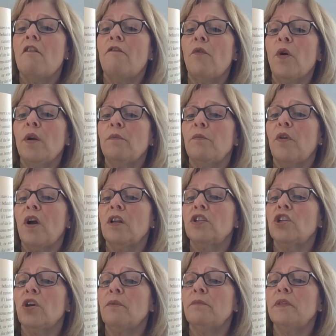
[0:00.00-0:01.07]
Fortinbras
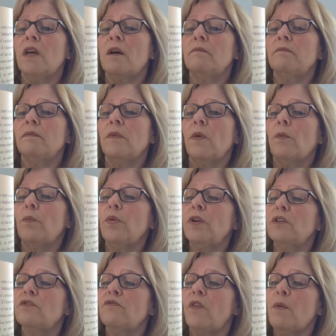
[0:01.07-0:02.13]
jumped up, put
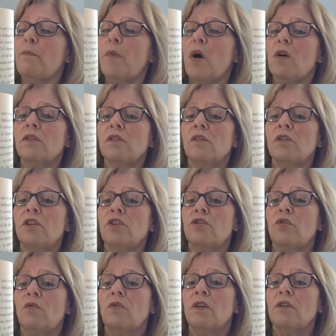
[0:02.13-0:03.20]
his front paws on her
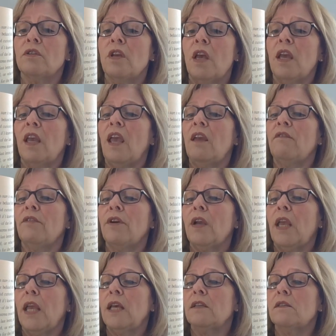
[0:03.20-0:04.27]
shoulders, and gave her a
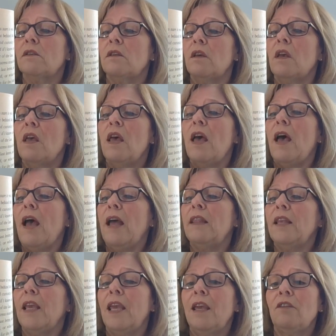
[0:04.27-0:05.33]
kiss,
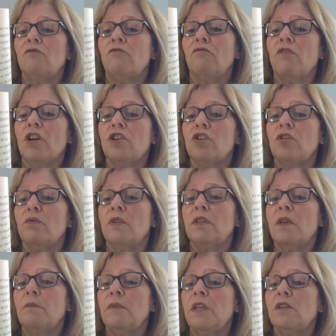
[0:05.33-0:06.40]
and the kitten rushed to his
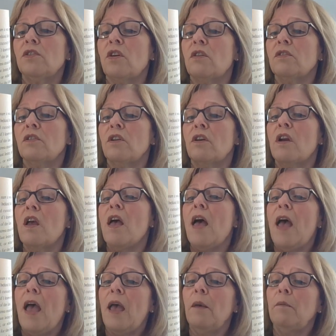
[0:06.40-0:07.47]
empty saucer
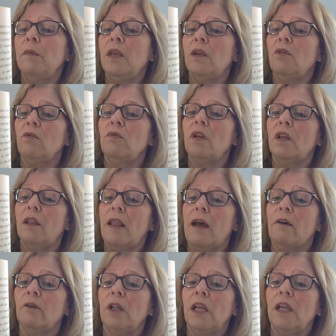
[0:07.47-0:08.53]
and mewed
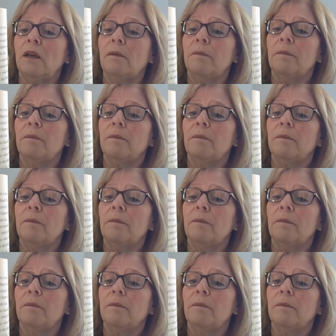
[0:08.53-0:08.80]
loudly.